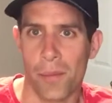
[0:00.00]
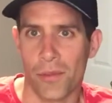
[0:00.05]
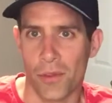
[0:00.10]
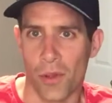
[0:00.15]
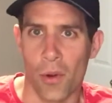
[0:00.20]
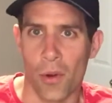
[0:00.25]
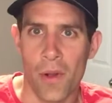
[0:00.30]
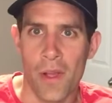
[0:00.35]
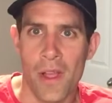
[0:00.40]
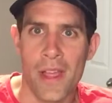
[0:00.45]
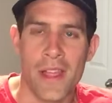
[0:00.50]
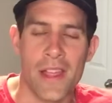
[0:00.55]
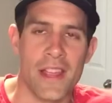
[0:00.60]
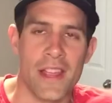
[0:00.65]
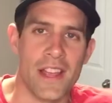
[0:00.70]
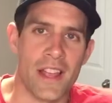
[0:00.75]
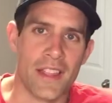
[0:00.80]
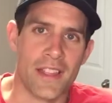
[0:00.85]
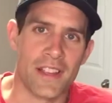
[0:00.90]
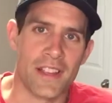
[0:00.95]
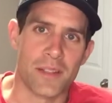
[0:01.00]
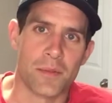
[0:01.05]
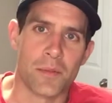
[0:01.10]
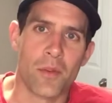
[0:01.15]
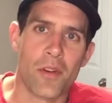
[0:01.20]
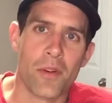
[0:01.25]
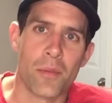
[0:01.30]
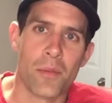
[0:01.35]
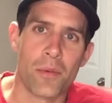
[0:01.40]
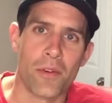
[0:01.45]
So I think it's
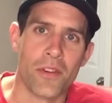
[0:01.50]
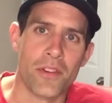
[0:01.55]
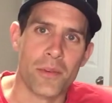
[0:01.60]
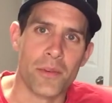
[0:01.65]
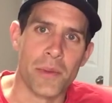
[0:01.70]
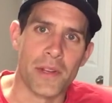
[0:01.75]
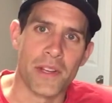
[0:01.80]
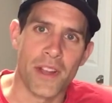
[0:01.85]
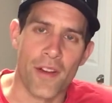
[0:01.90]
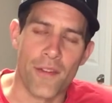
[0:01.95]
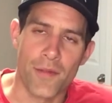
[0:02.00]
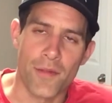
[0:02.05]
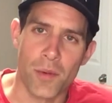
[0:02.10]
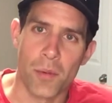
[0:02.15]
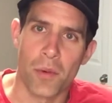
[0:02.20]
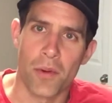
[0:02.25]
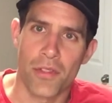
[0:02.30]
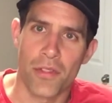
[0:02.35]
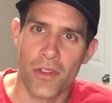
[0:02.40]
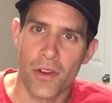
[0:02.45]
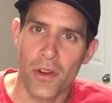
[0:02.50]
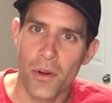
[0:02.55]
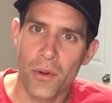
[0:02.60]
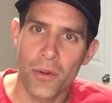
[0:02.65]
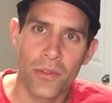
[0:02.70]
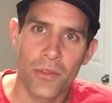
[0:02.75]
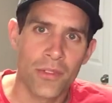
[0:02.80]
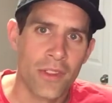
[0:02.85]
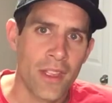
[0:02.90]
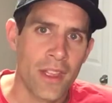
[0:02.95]
more important to be comfortable with
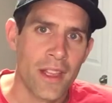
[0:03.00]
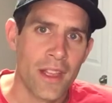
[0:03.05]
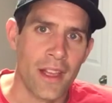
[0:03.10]
those.